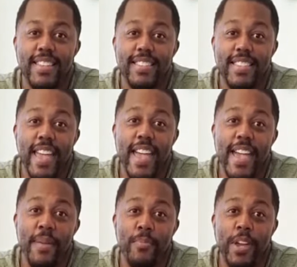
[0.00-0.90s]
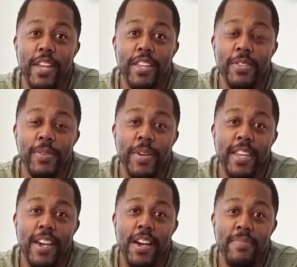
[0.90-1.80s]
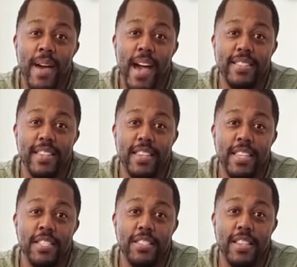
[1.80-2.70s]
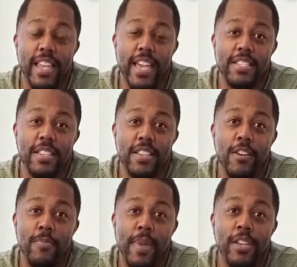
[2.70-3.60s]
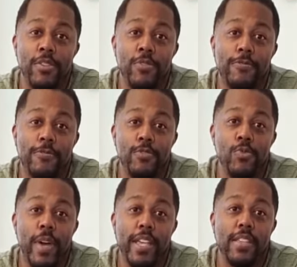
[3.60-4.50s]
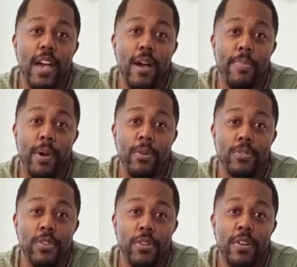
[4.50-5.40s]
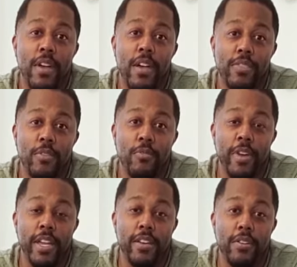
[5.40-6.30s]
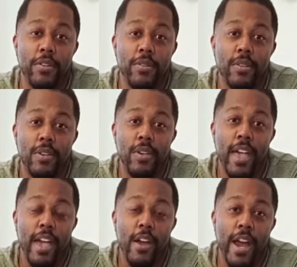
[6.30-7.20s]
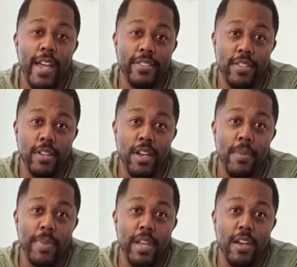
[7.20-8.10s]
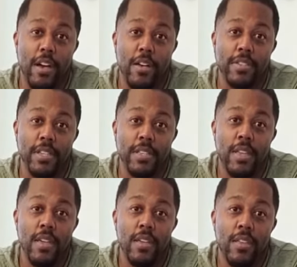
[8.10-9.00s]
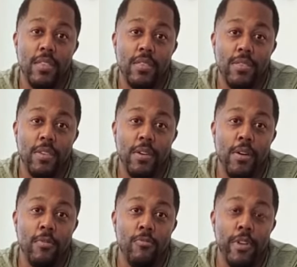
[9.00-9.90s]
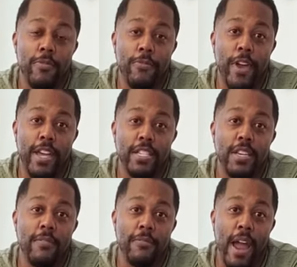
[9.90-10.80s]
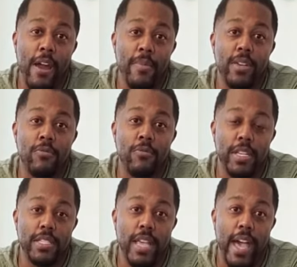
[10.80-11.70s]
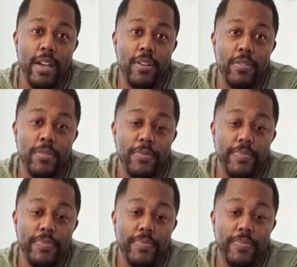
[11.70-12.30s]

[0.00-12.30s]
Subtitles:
Today I'm bringing you an unboxing and installation of my new food waste composter, the REENCLE, or as the company calls it, the Refresh Environment Recycle.